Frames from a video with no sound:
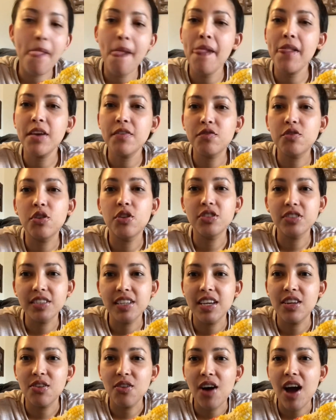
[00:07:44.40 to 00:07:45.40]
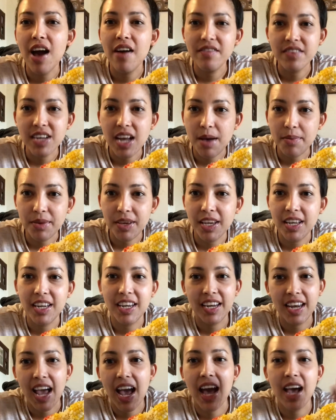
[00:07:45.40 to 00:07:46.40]
And of course I don't have a napkin
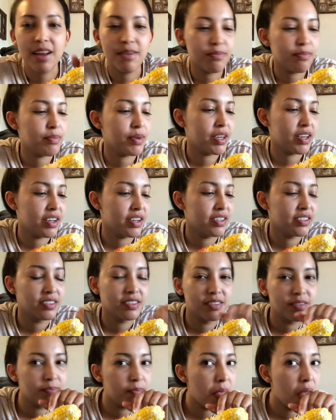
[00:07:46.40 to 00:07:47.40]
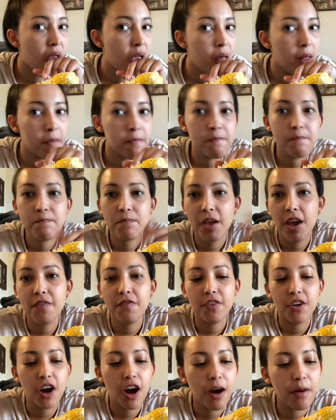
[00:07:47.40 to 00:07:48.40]
in hand because I
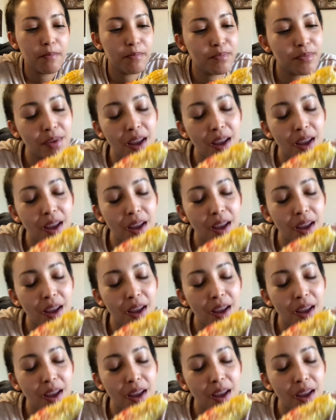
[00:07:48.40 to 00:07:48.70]
forgot.